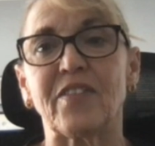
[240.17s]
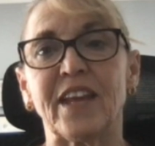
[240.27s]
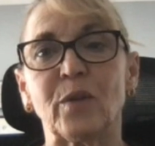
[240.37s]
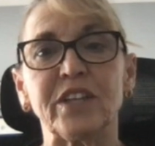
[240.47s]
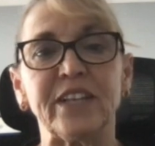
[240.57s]

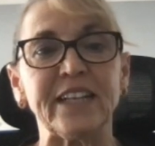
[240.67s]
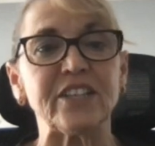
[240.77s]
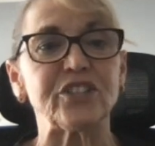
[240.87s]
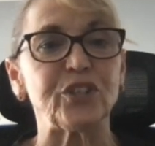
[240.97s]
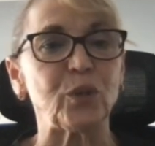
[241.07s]
think we
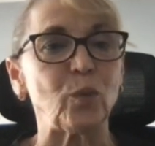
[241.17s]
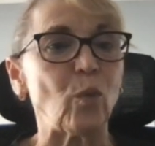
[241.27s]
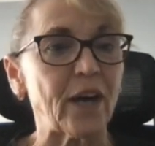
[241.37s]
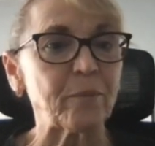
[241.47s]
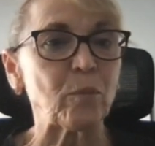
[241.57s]
need to do
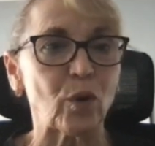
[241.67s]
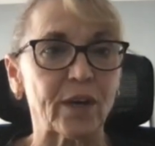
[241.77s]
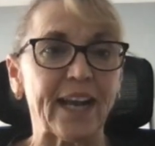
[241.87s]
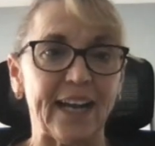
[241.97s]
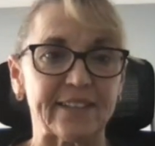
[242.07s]
one
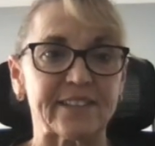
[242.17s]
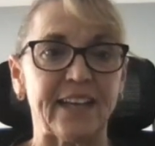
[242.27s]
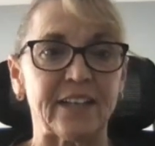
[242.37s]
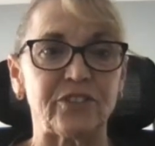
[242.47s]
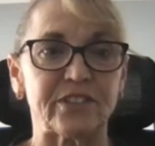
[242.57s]
more CAT
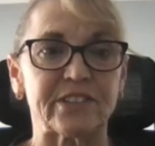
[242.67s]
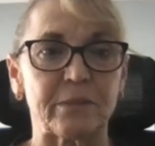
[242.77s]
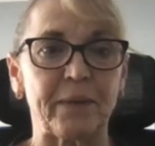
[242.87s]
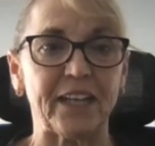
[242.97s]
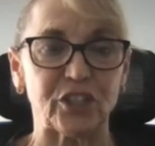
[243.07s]
scan just
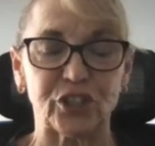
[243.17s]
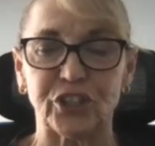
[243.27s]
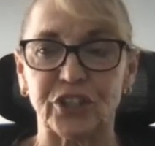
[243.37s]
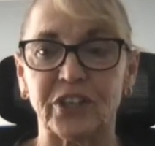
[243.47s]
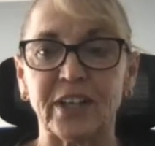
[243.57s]
to make
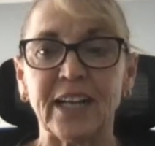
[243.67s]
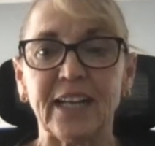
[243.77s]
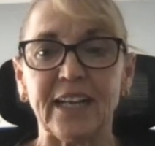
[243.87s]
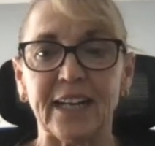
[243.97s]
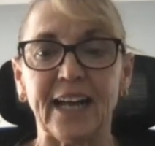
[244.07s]
sure
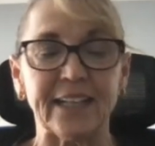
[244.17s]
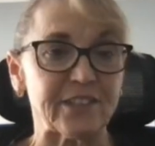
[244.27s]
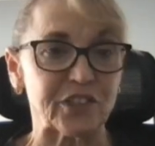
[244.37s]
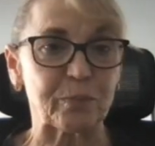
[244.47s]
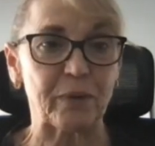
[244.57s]
it
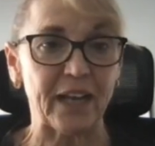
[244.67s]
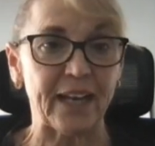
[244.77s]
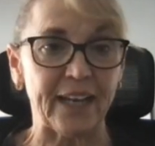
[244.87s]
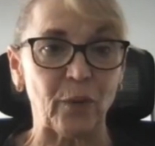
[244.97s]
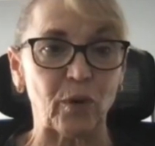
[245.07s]
hadn't spread
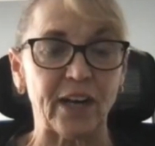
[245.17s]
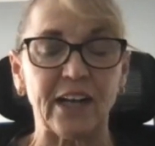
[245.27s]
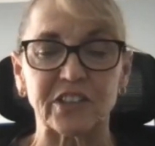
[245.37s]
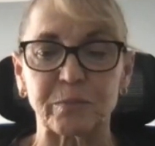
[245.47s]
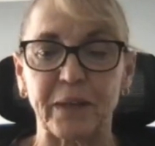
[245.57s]
anywhere
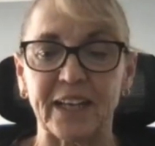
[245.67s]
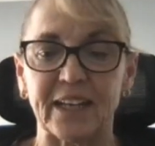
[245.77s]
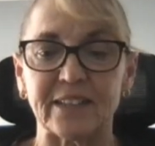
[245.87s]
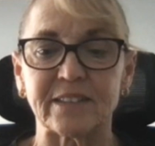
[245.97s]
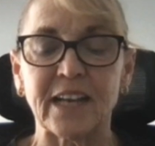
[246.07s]
else,
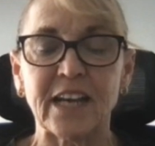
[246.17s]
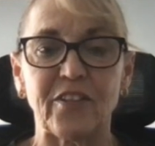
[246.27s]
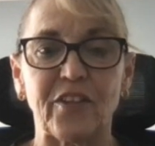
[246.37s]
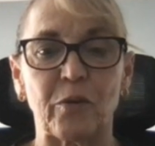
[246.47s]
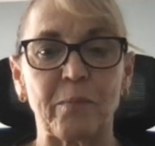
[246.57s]
because
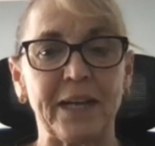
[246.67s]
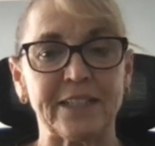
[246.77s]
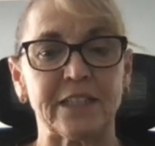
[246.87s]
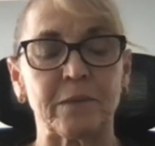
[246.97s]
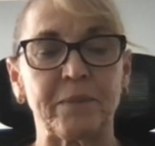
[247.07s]
the
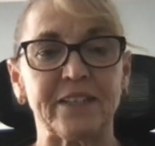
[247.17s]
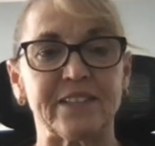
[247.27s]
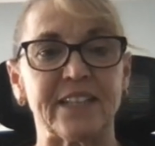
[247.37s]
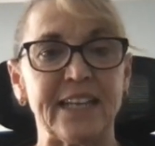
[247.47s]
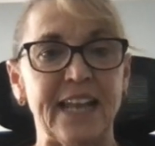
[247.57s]
omentum
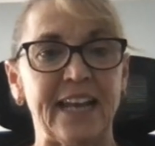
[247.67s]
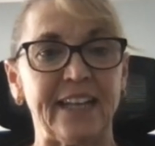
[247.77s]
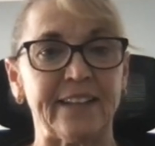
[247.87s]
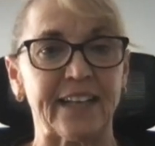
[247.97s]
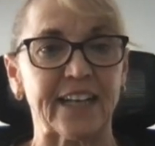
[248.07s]
is the
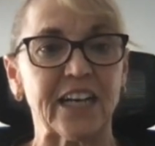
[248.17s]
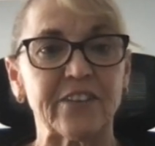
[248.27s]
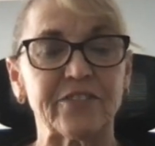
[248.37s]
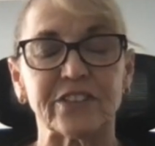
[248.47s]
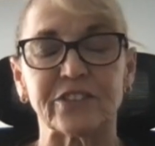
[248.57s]
netting that
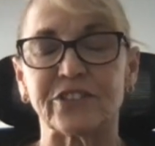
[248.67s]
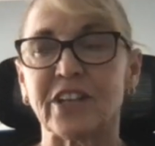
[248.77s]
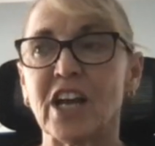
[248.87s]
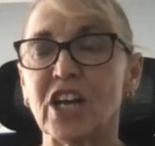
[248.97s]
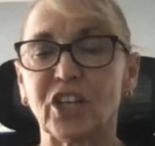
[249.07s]
covers
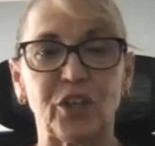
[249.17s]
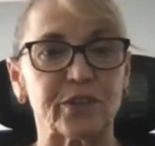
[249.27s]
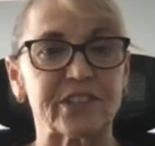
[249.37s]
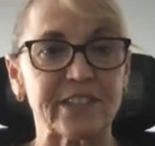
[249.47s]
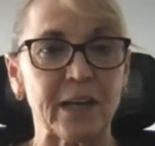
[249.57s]

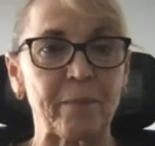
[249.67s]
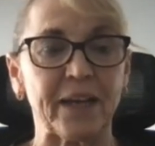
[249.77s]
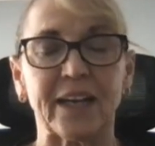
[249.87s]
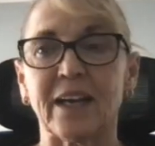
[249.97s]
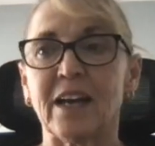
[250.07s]
your
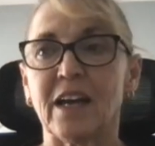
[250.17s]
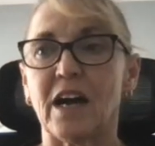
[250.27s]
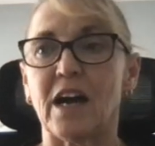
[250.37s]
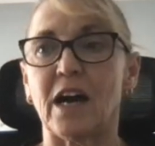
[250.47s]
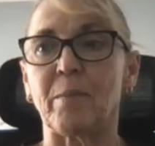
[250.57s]
stomach
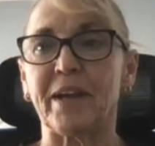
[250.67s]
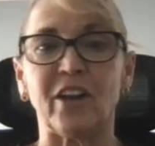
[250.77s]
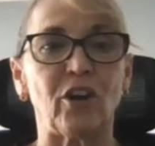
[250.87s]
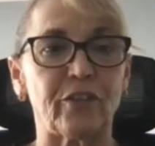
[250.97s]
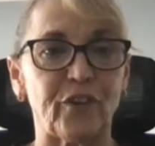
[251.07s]
and
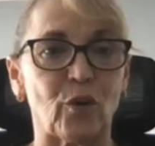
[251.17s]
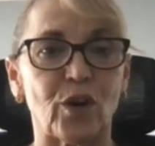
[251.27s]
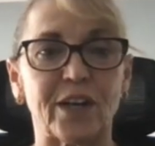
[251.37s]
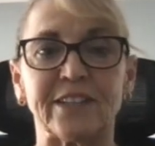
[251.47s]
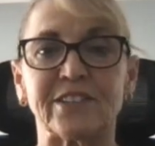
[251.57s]
all of your
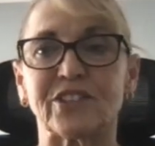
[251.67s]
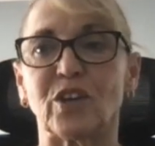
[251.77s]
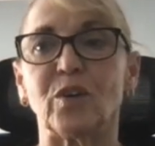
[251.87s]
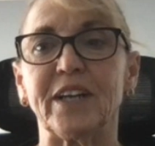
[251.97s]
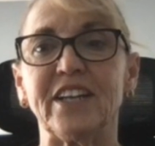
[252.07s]
organs.
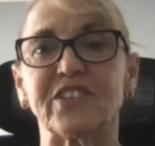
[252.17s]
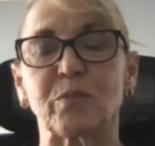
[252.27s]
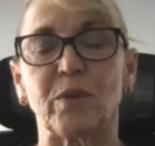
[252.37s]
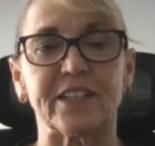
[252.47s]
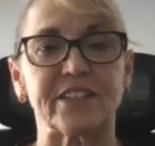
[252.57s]
So he
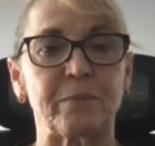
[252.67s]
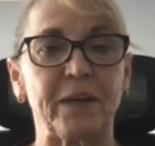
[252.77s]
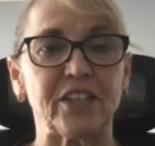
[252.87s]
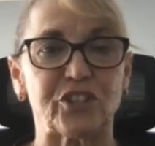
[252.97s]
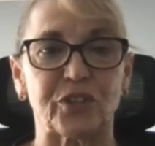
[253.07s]
just wanted to
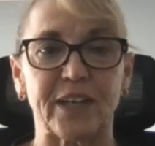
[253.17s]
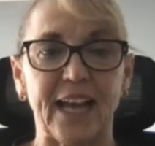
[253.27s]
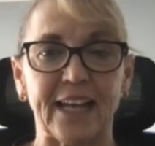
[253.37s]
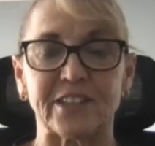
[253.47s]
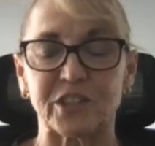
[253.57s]
make sure it
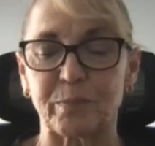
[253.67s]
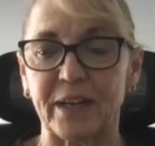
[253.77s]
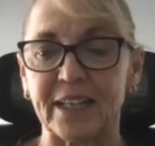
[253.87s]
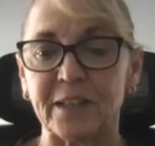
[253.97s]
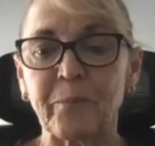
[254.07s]
hadn't
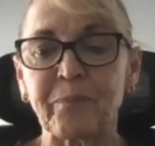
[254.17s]
spread.